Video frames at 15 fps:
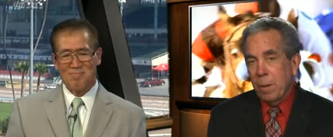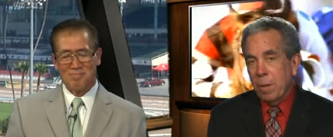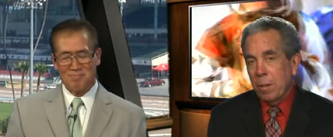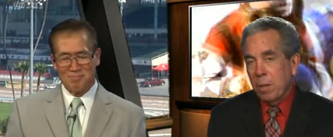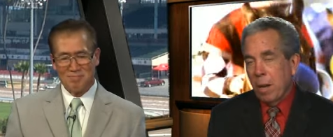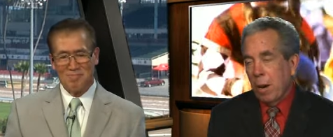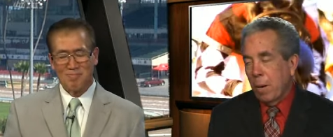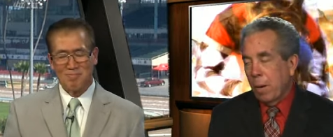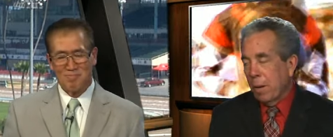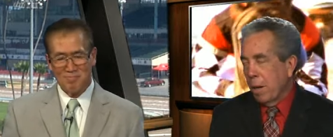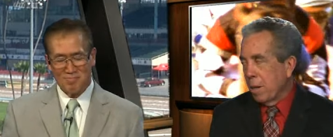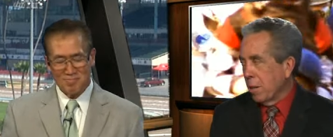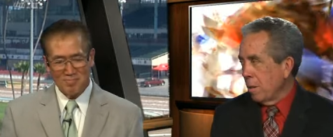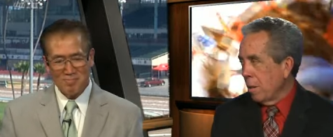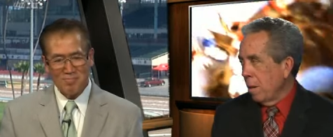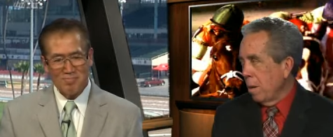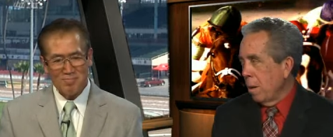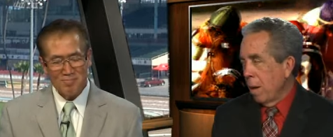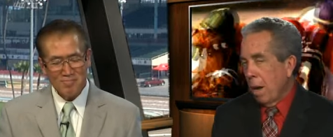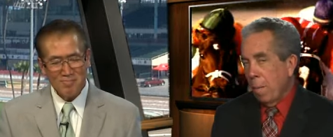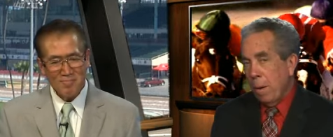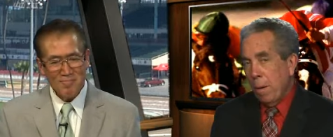Speaker 1: Saturday, Les.
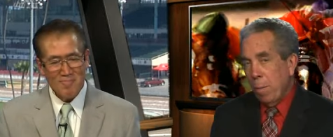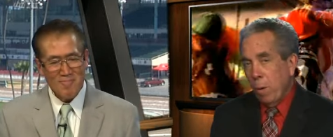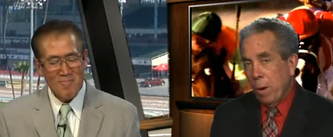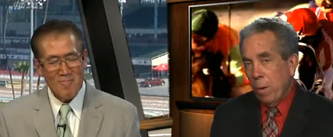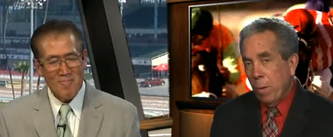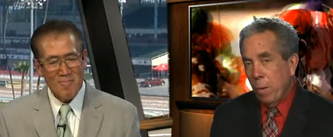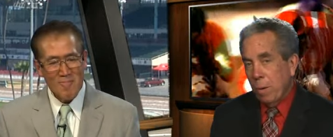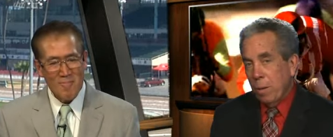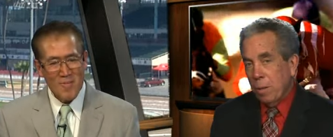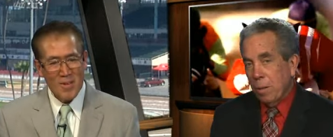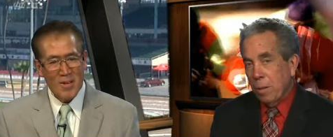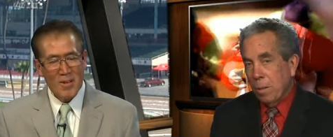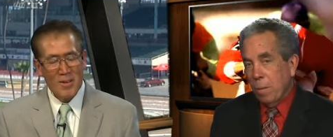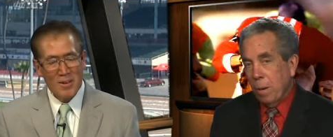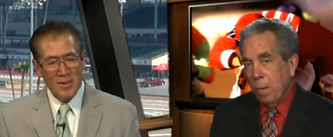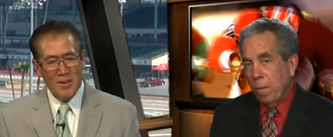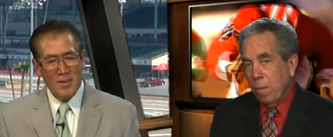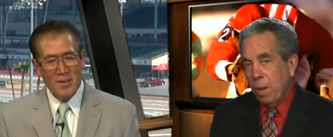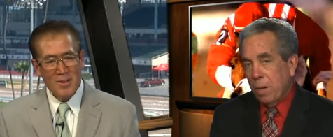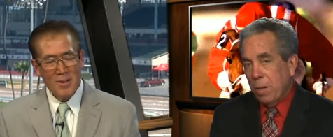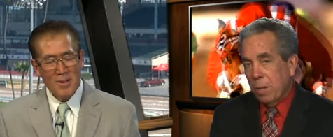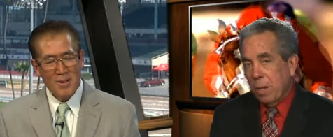I made one horse
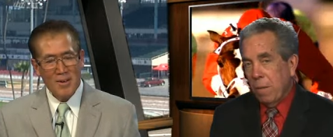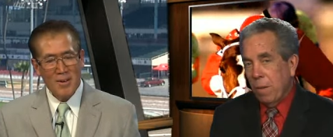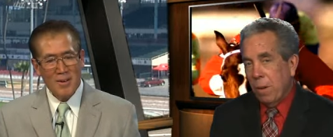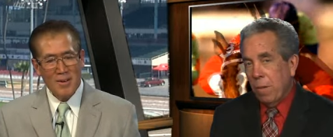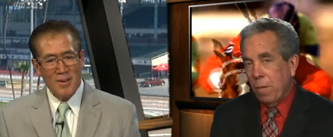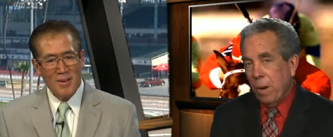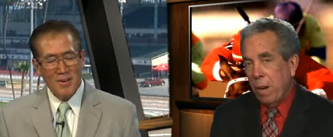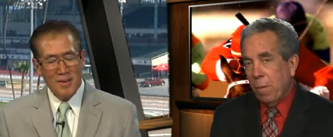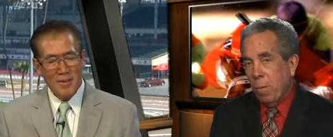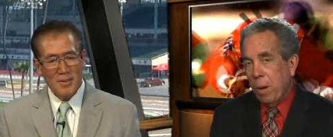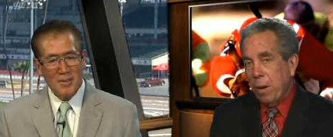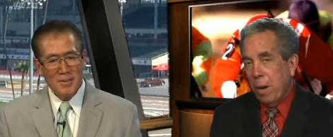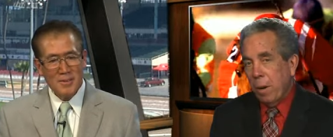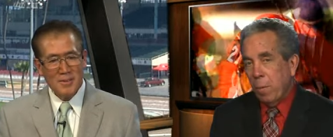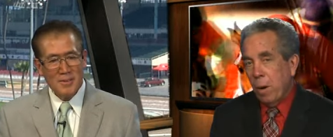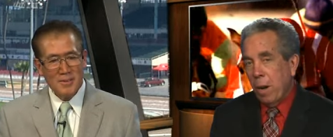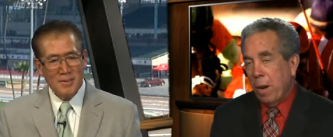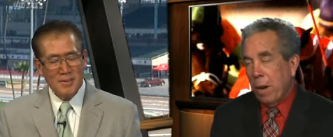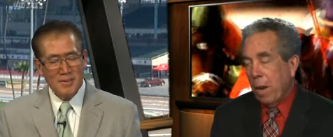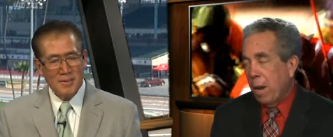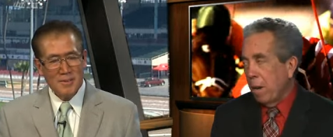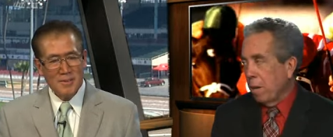Fitz seven to five, Redneck Ryan
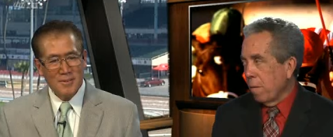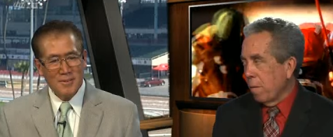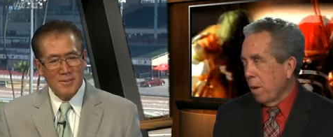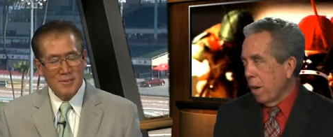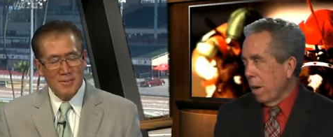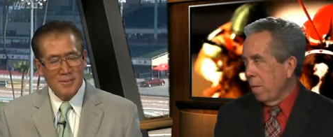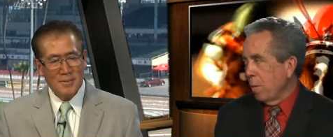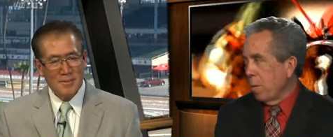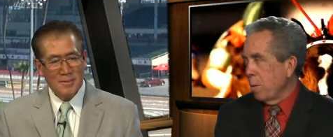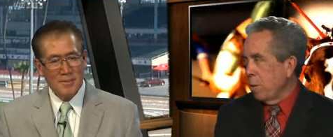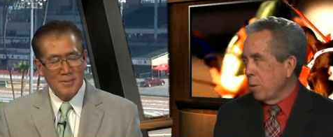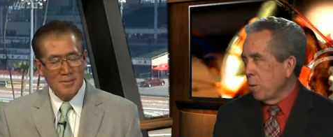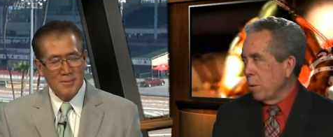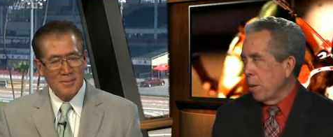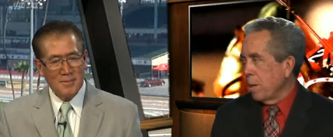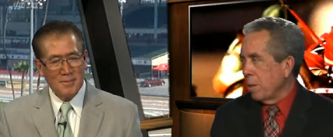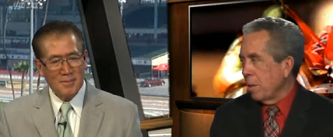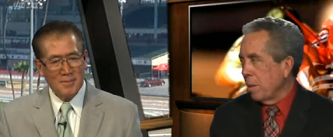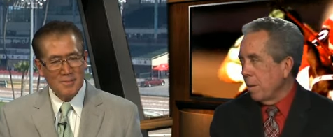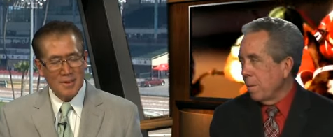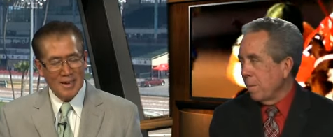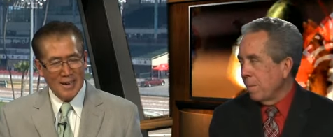eight to five. Who's your choice?
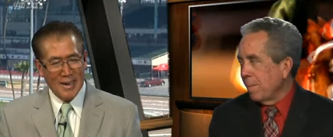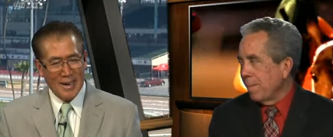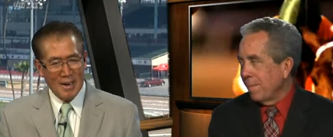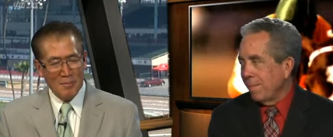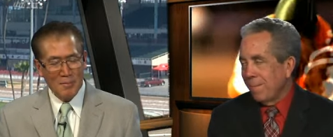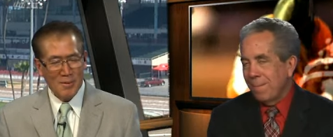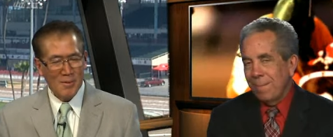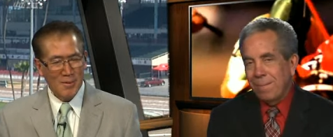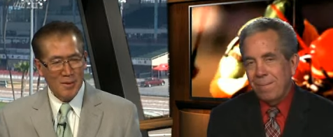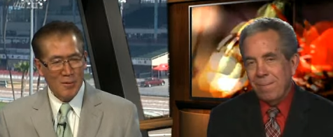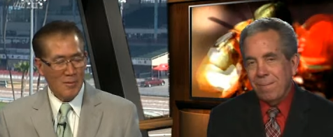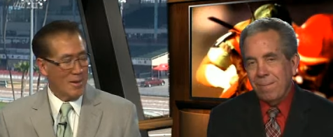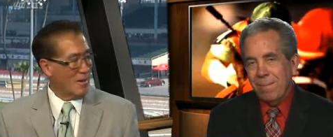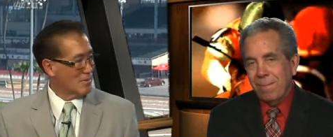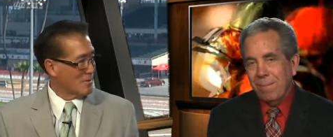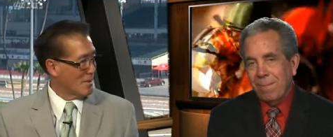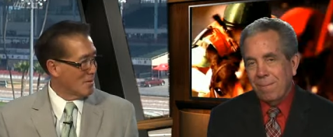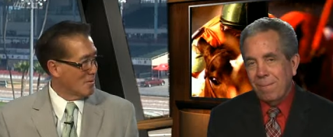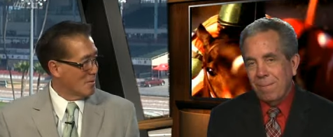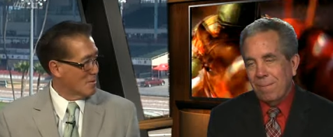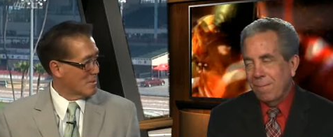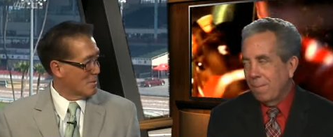
Speaker 2: I, am going to go the outside
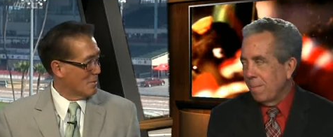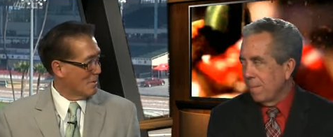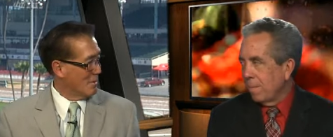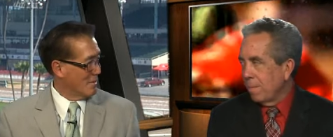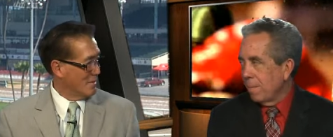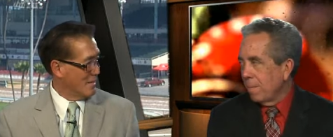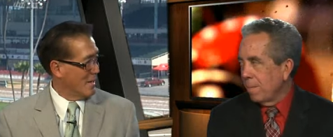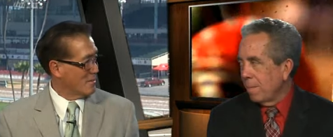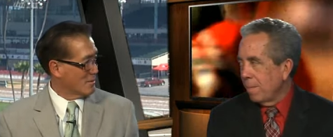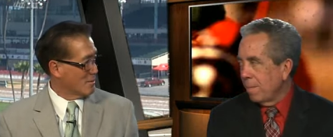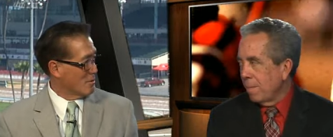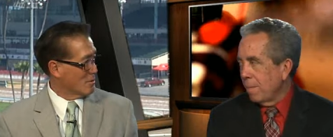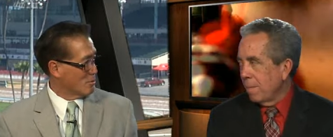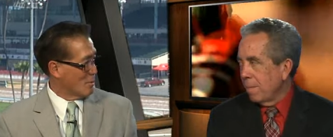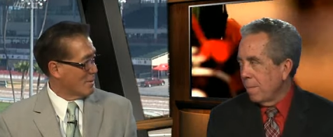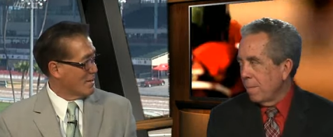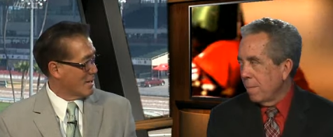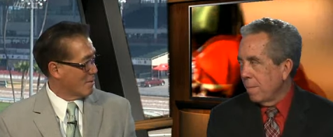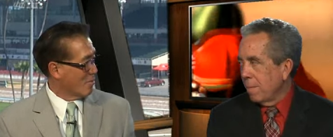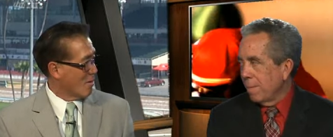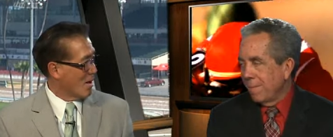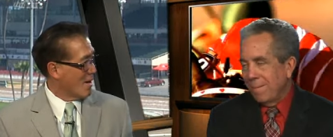horse. I mean, the outside horse,
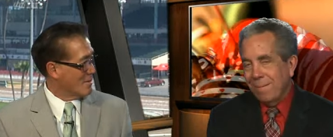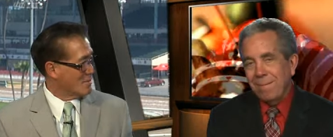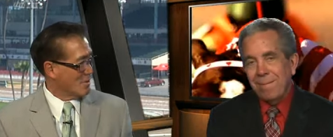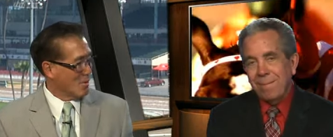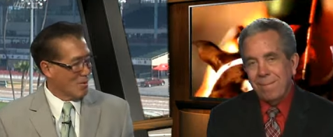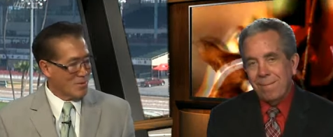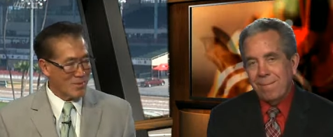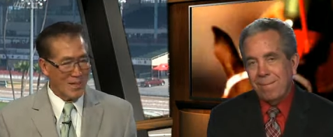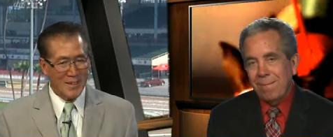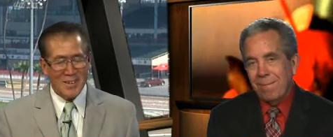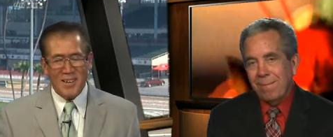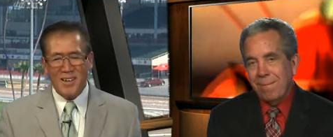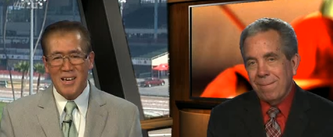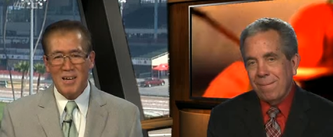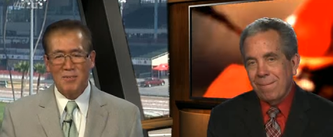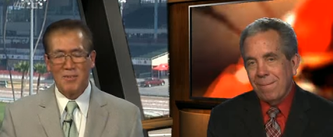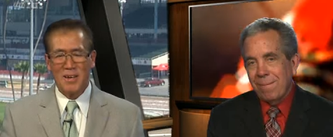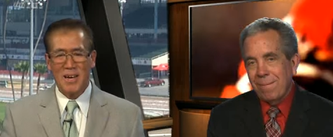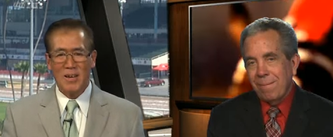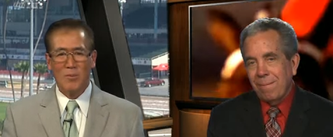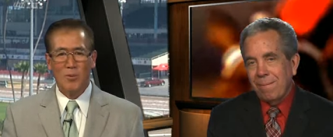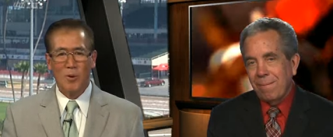Redneck Ryan, is a horse. I think I gave him an
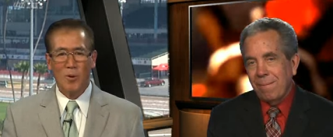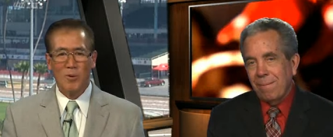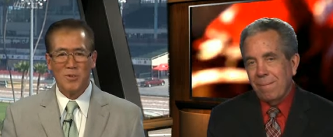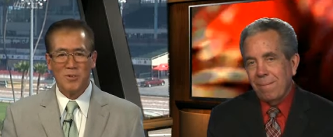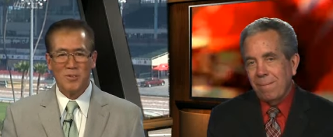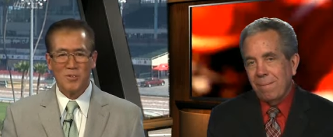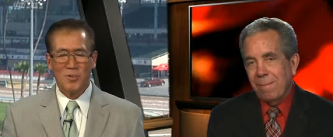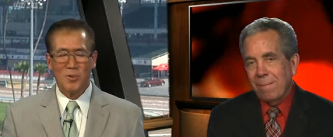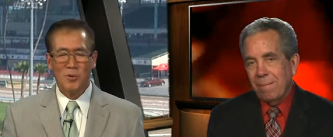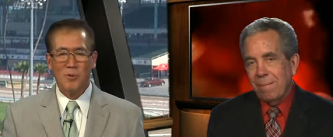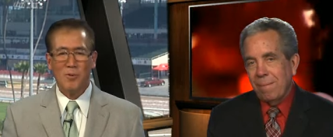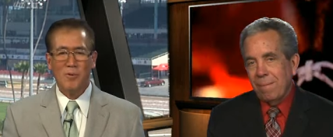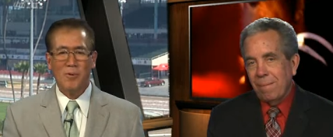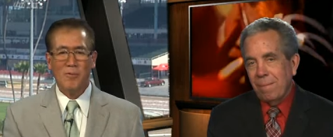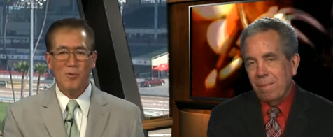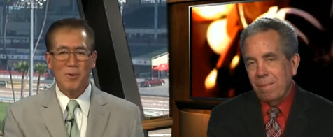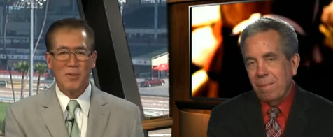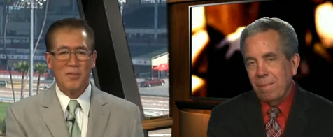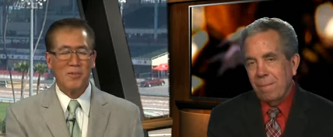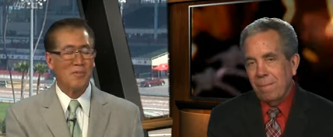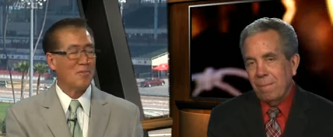A work. So with